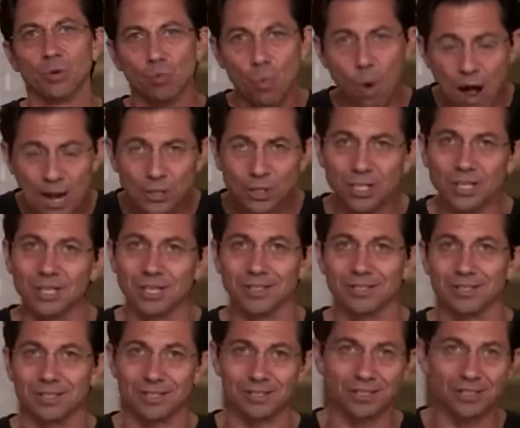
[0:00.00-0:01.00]
Watch
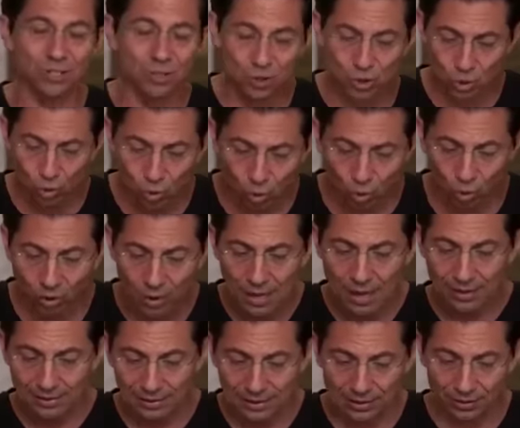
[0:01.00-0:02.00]
this. This is a tool.
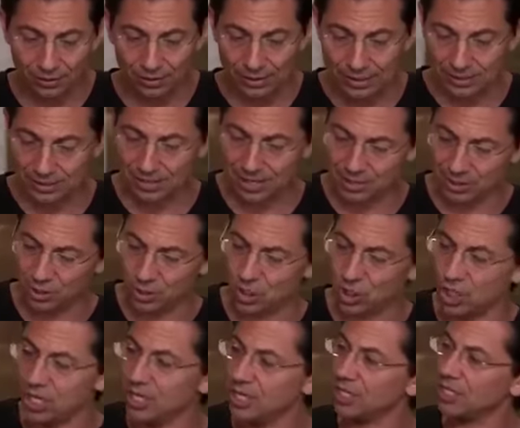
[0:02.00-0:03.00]
Literally, it says
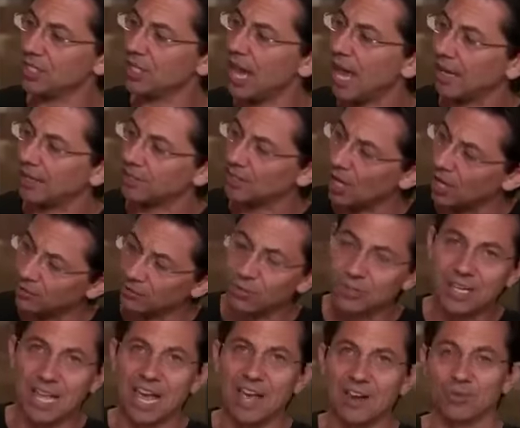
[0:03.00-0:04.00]
Genius X
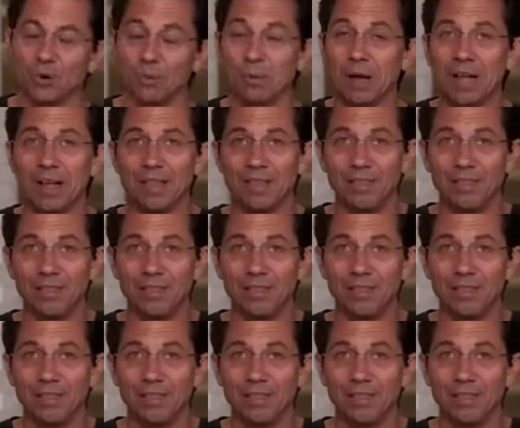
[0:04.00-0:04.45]
100K group.